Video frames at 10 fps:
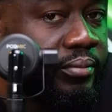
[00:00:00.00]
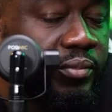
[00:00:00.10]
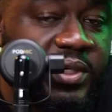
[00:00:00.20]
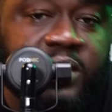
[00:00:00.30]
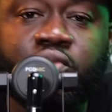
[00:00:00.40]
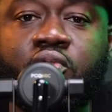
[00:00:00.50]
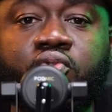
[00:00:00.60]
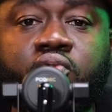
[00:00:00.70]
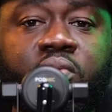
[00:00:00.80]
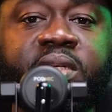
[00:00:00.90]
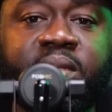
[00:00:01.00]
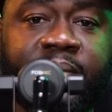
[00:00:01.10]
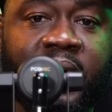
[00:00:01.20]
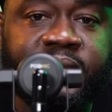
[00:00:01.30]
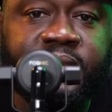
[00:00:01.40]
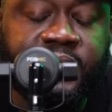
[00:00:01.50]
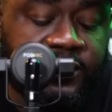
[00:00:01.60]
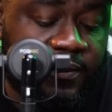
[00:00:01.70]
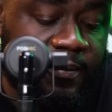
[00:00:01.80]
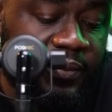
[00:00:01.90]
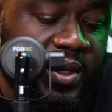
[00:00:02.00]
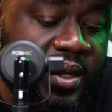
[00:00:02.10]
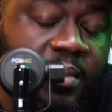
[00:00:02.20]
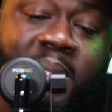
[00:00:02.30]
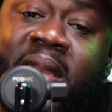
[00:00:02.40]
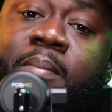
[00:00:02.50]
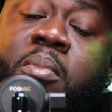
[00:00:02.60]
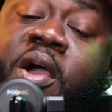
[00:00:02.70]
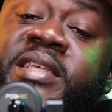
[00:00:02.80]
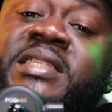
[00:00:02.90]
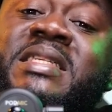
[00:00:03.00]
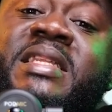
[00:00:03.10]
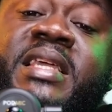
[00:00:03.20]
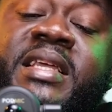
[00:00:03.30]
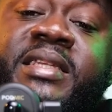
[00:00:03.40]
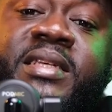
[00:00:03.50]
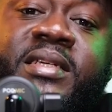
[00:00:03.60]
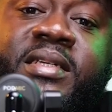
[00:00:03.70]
there's no two ways about it. But the boys need